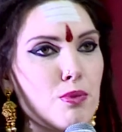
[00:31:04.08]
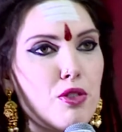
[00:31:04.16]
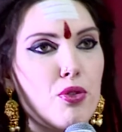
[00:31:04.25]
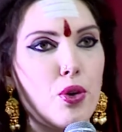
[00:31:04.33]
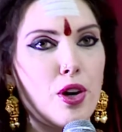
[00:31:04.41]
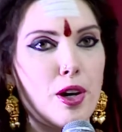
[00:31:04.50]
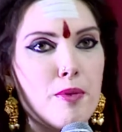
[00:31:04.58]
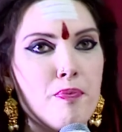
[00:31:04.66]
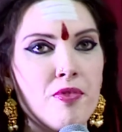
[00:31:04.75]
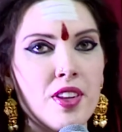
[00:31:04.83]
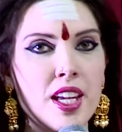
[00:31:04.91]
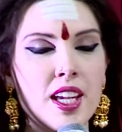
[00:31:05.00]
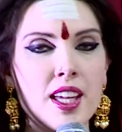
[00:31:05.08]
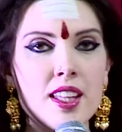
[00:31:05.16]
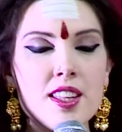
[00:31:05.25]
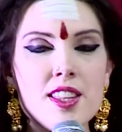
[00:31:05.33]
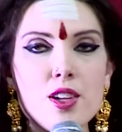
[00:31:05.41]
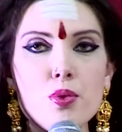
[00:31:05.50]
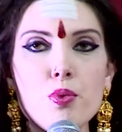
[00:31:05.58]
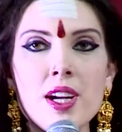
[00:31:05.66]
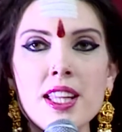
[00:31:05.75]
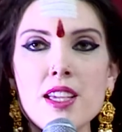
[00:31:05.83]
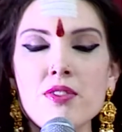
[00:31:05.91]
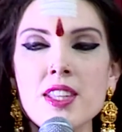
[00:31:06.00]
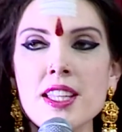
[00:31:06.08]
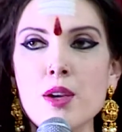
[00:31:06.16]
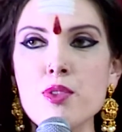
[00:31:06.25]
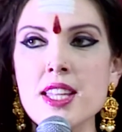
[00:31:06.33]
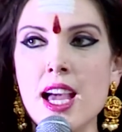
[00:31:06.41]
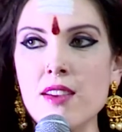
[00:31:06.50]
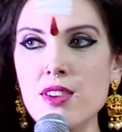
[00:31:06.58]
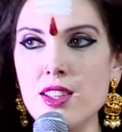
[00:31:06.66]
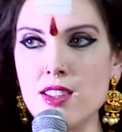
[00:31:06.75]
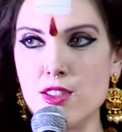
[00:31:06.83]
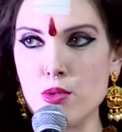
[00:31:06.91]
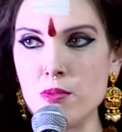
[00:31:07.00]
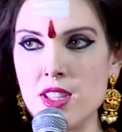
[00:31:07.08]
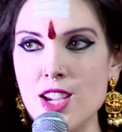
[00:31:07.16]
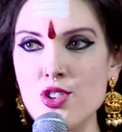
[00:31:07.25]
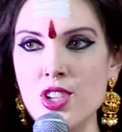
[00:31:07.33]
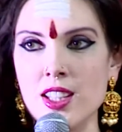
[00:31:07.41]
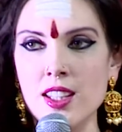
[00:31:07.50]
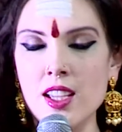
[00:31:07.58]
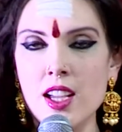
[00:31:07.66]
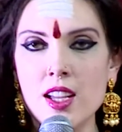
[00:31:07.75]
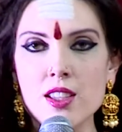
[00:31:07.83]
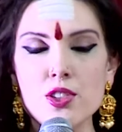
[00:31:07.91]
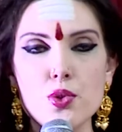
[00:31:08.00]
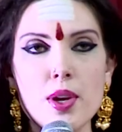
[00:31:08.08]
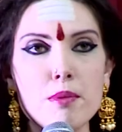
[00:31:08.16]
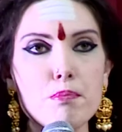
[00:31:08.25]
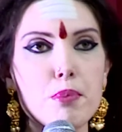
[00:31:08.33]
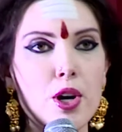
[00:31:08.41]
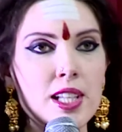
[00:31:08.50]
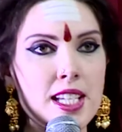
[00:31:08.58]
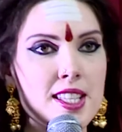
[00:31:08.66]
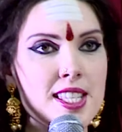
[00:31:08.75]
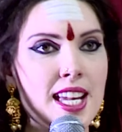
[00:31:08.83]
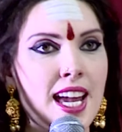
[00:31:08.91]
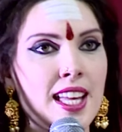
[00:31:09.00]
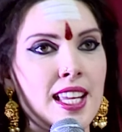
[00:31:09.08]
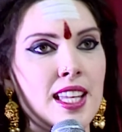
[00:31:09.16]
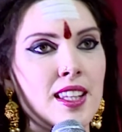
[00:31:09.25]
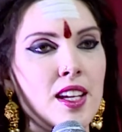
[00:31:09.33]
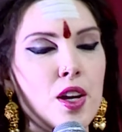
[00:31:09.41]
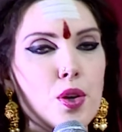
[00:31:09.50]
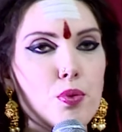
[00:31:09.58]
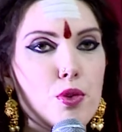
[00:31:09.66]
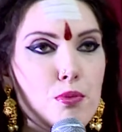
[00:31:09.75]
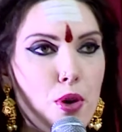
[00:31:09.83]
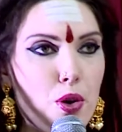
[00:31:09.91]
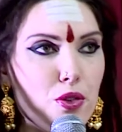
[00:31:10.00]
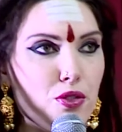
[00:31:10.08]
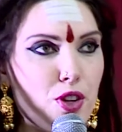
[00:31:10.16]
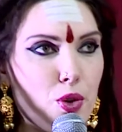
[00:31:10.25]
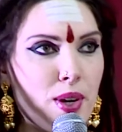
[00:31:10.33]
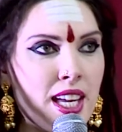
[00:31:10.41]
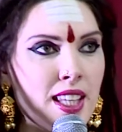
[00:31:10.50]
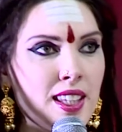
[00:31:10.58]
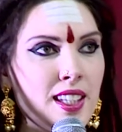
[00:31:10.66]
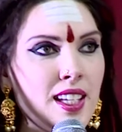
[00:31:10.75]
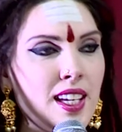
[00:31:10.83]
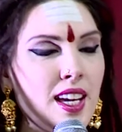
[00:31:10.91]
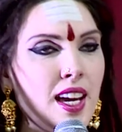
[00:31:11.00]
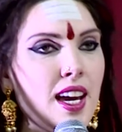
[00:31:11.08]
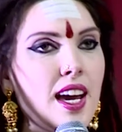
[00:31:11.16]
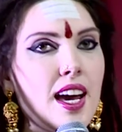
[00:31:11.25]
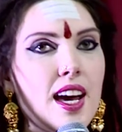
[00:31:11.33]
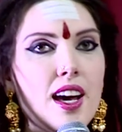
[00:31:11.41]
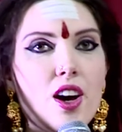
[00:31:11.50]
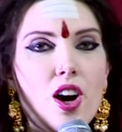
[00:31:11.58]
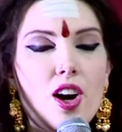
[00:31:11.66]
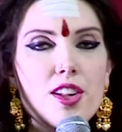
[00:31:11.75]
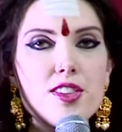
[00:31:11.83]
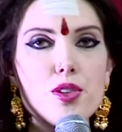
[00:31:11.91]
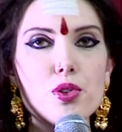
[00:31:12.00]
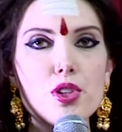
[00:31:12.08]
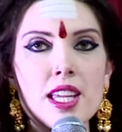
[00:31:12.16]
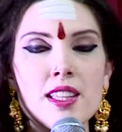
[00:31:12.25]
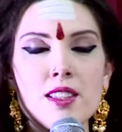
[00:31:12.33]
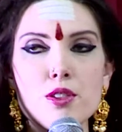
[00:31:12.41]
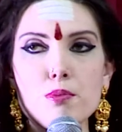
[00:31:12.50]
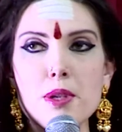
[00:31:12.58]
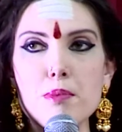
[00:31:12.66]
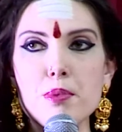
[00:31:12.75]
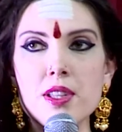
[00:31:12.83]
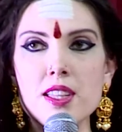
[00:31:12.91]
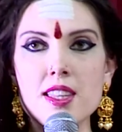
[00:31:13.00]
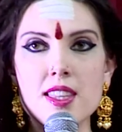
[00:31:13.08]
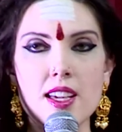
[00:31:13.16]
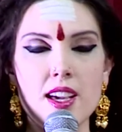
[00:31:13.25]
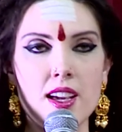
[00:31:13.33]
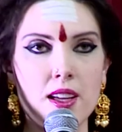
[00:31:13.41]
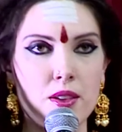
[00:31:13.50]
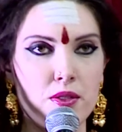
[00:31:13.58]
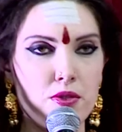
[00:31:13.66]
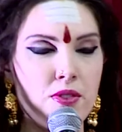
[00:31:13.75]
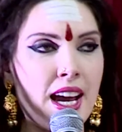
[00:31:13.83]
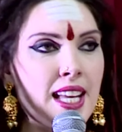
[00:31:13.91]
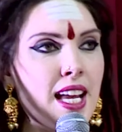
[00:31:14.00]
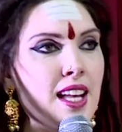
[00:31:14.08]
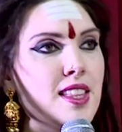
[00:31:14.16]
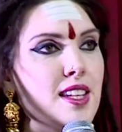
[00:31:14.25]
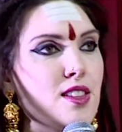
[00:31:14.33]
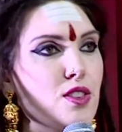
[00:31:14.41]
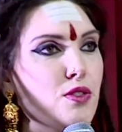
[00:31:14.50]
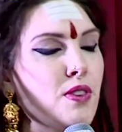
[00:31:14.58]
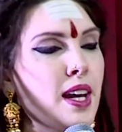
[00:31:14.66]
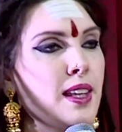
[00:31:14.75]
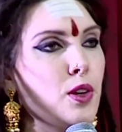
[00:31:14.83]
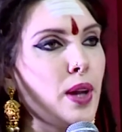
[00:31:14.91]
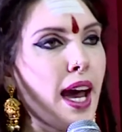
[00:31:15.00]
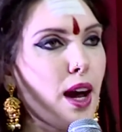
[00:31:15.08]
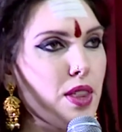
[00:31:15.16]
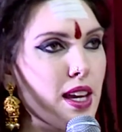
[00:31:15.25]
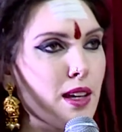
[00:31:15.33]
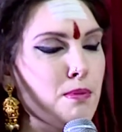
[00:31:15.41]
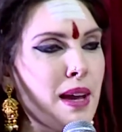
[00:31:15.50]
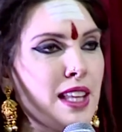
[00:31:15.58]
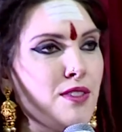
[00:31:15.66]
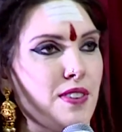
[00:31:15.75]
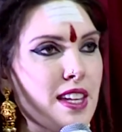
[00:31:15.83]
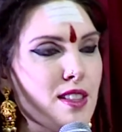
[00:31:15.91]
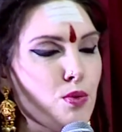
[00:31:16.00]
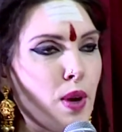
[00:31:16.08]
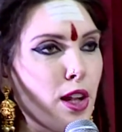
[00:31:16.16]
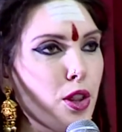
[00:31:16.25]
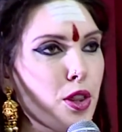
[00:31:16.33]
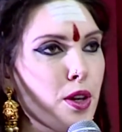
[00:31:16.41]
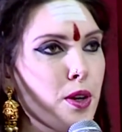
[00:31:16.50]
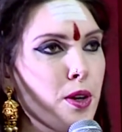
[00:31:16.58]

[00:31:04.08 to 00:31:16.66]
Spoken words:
before. So one evening I was having a Zoom session, doing body scanning, remote viewing, also looking into people's finances to find out how they can manifest wealth.